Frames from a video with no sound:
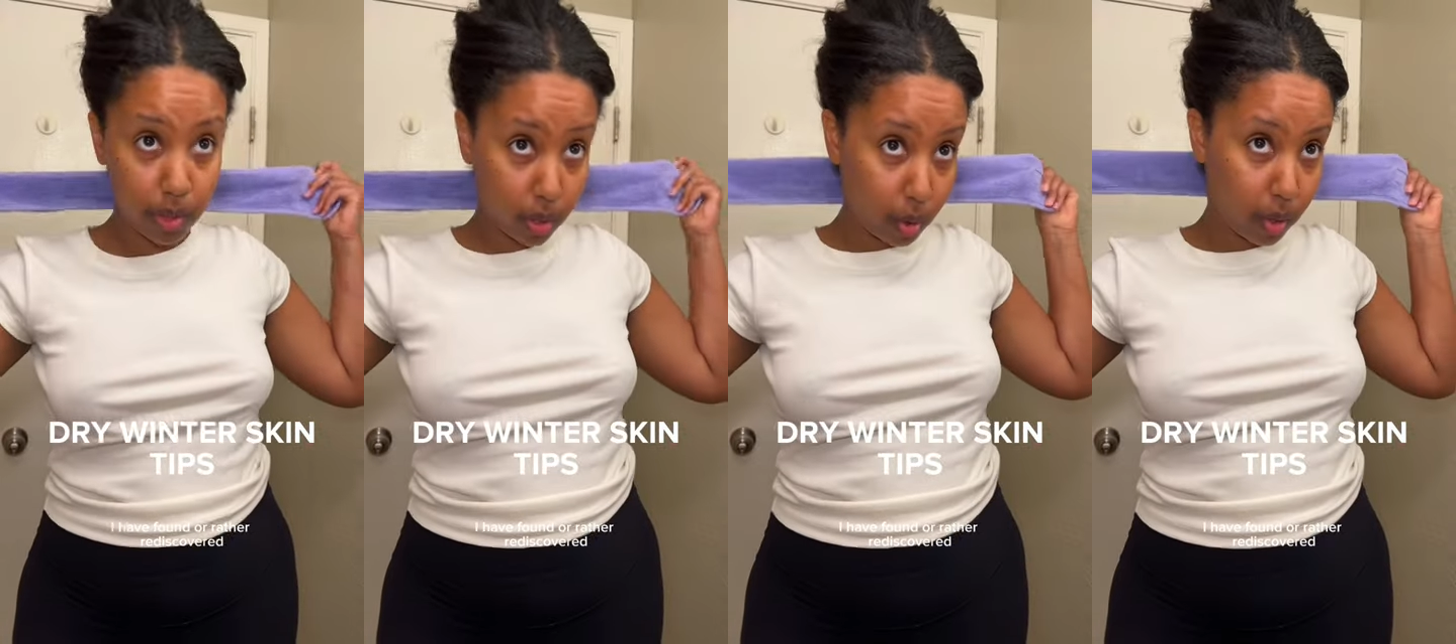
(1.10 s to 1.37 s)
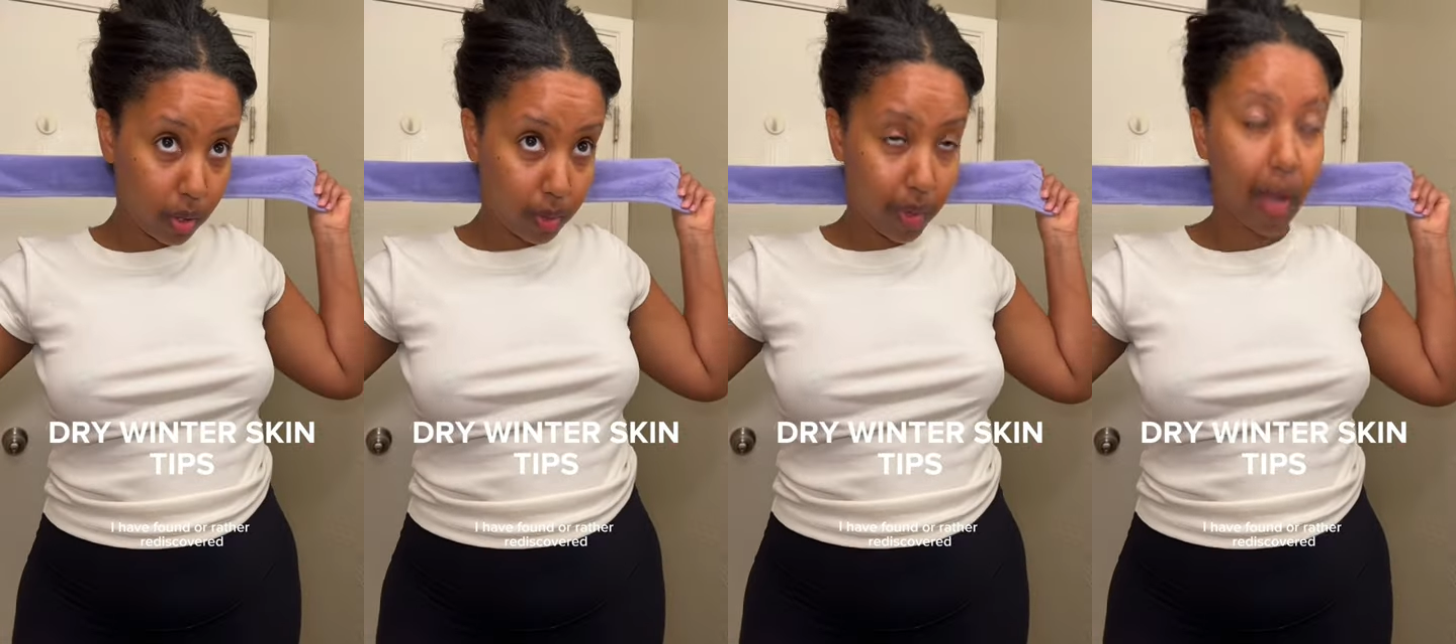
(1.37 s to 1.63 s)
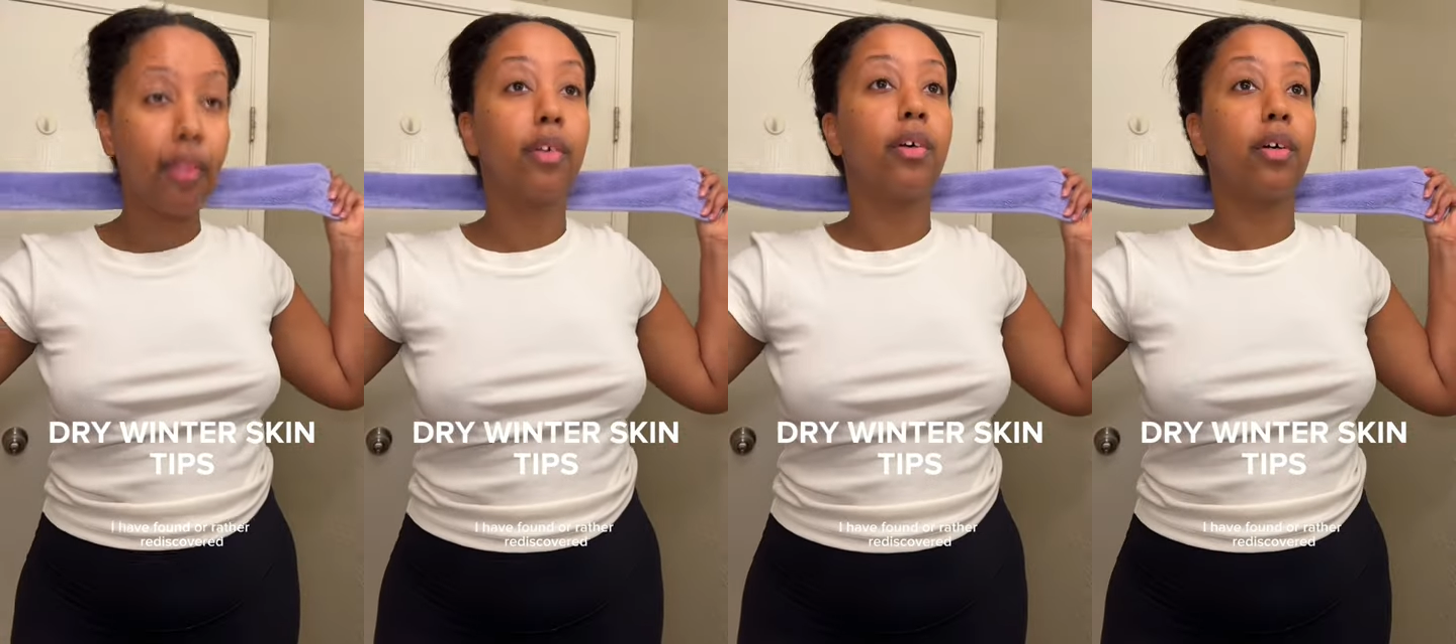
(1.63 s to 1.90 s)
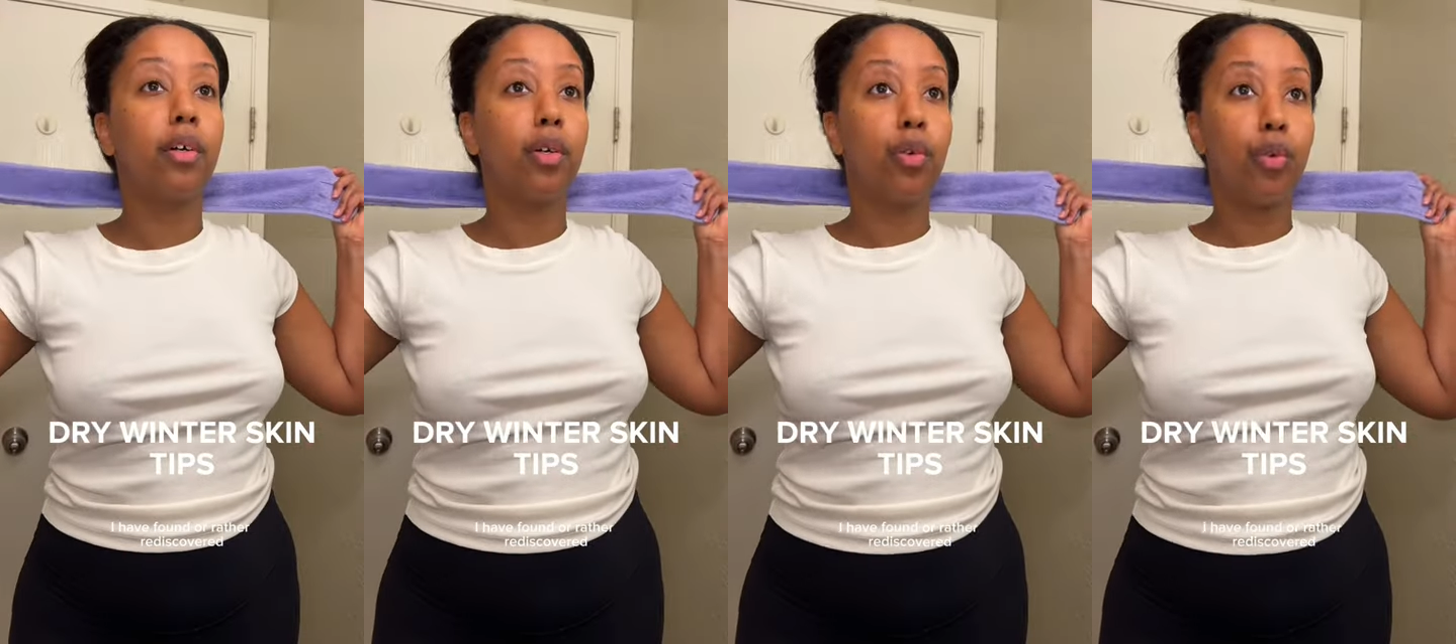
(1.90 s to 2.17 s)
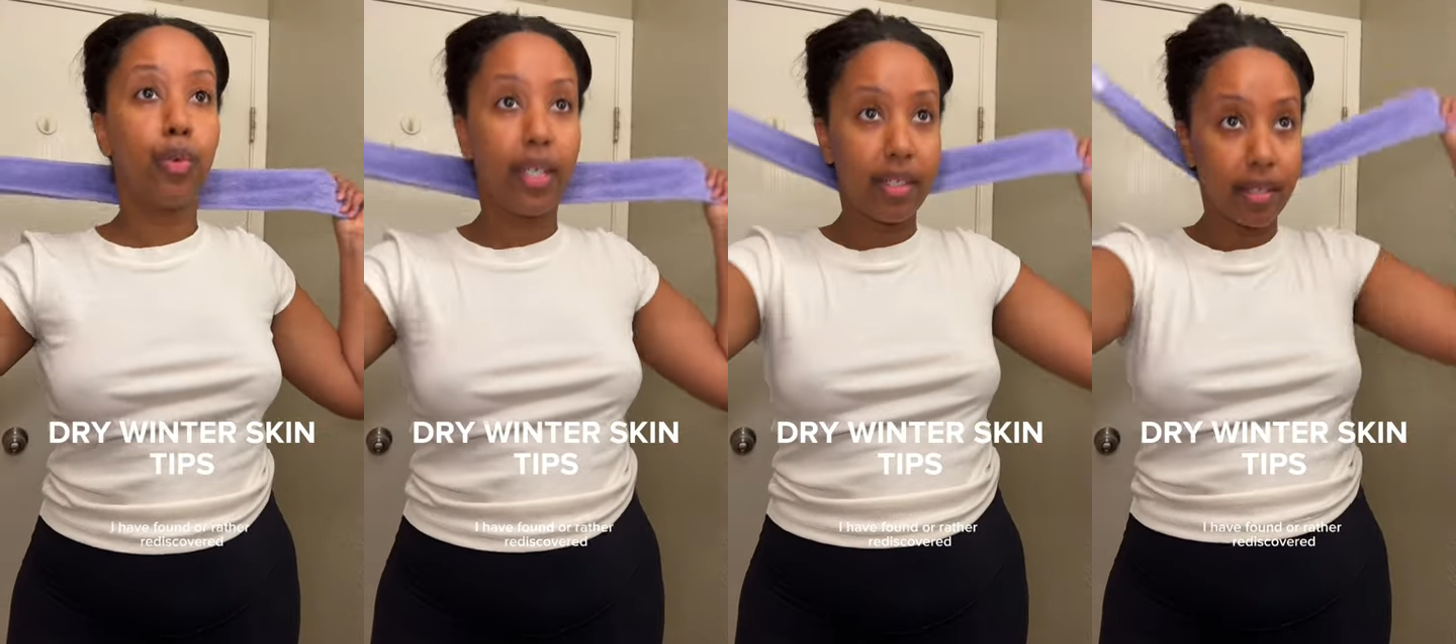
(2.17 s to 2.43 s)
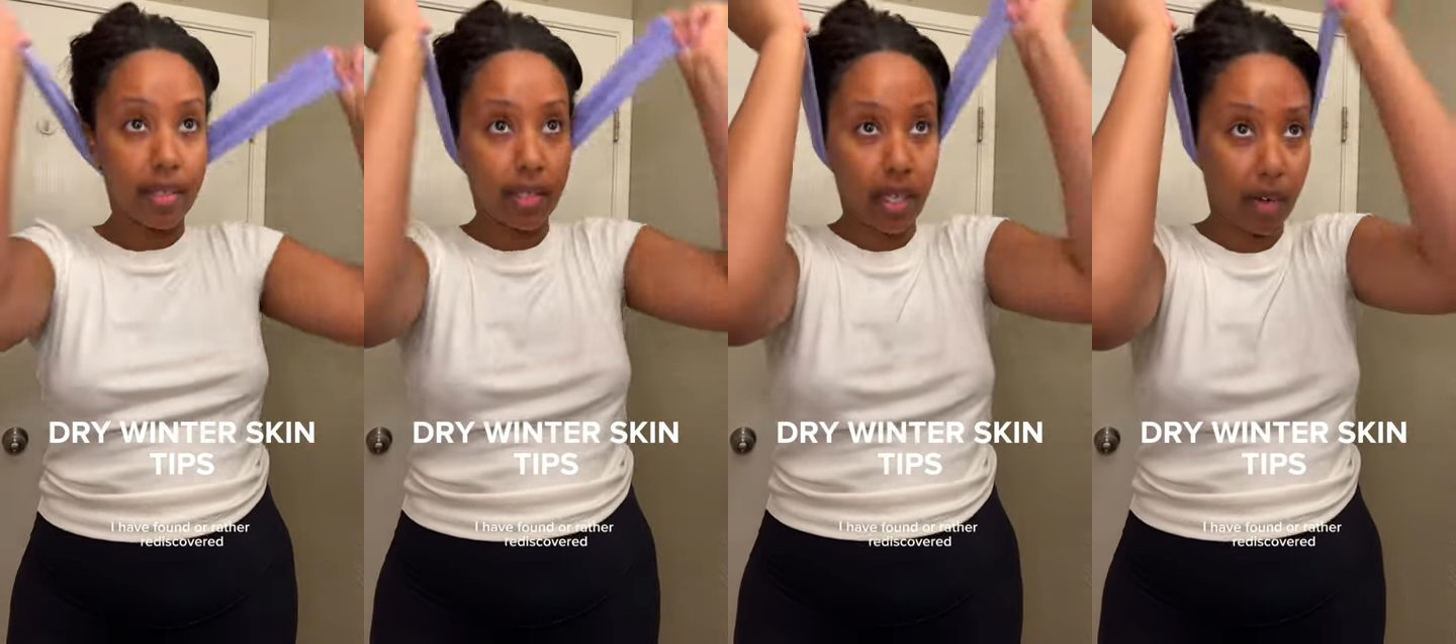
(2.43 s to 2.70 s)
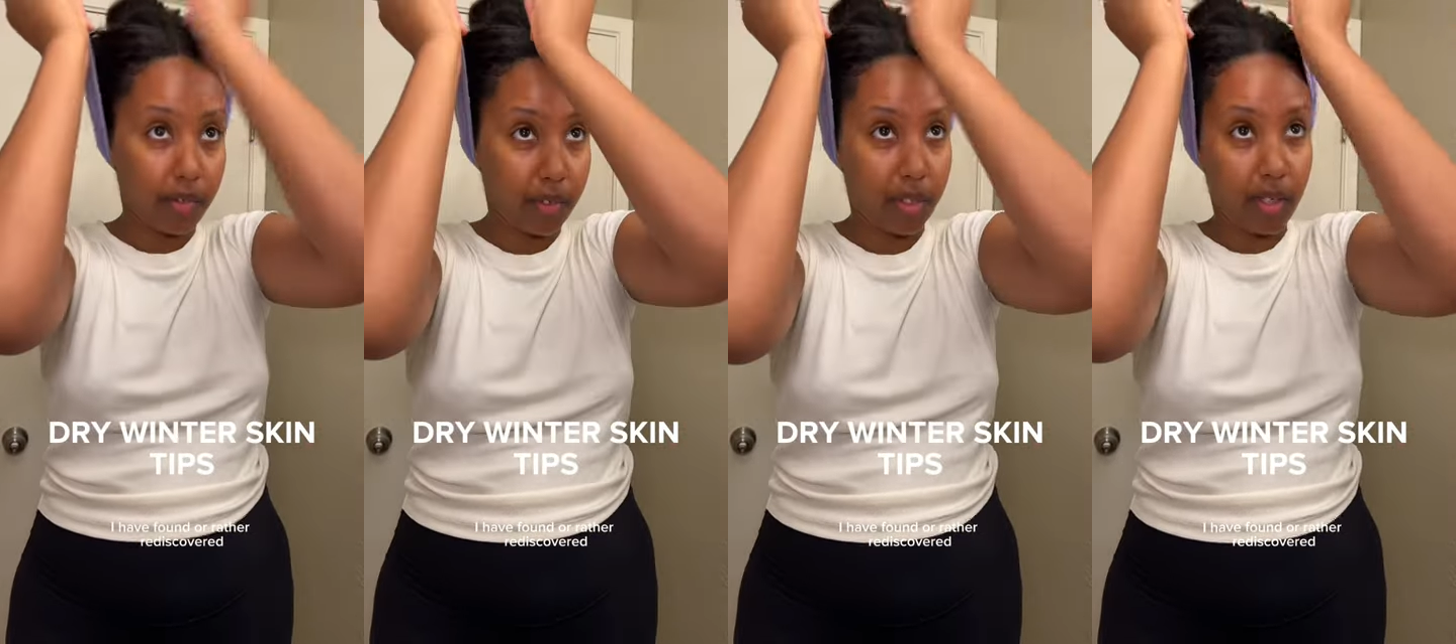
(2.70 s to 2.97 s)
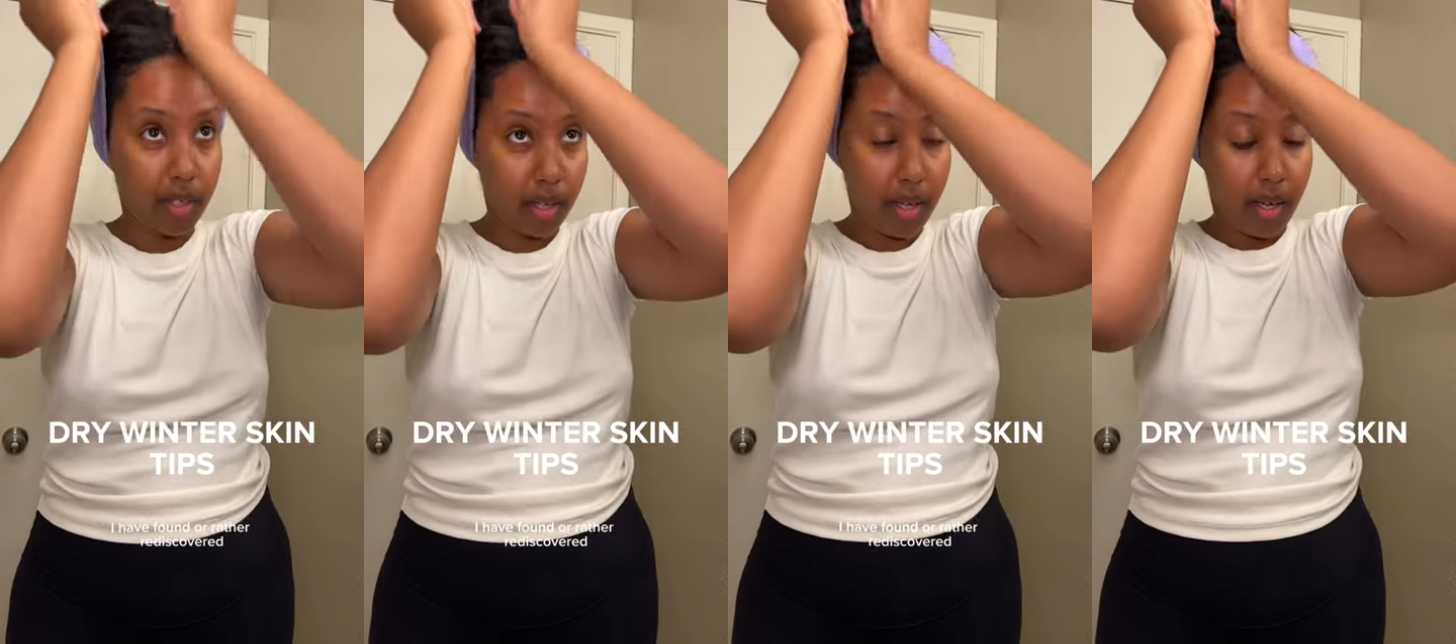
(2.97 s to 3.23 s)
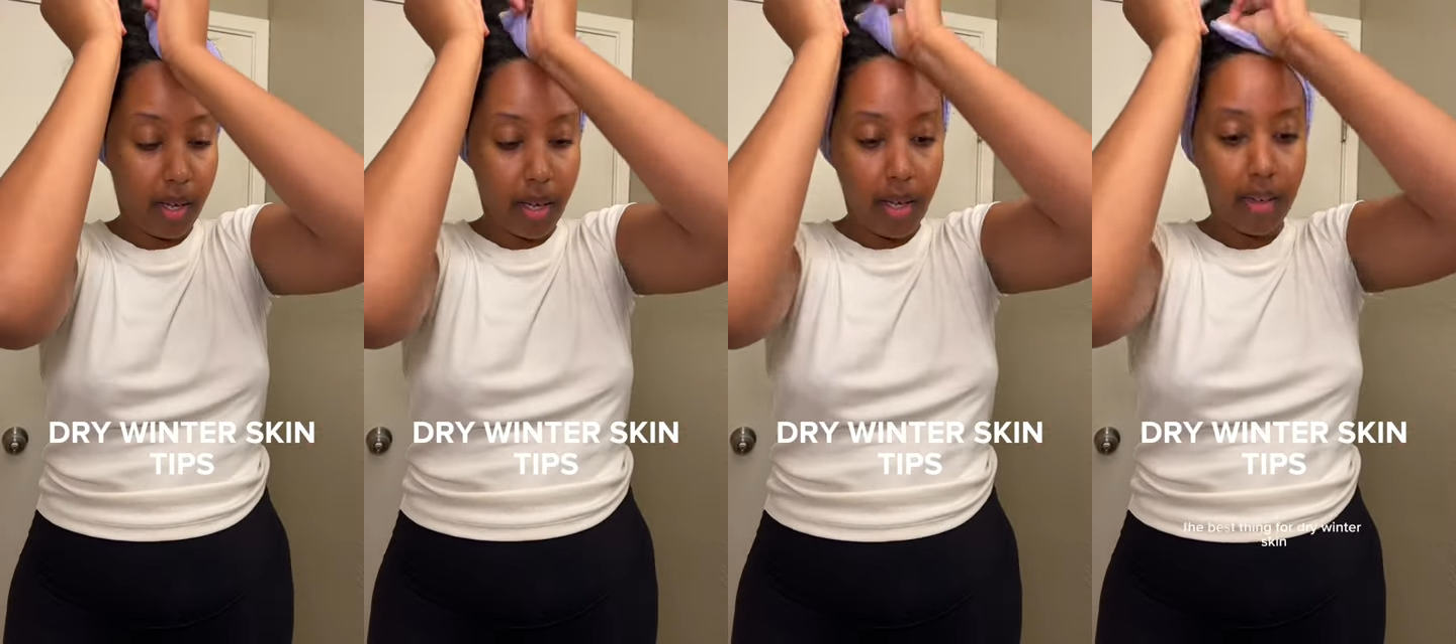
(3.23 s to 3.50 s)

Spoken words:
or rather rediscovered,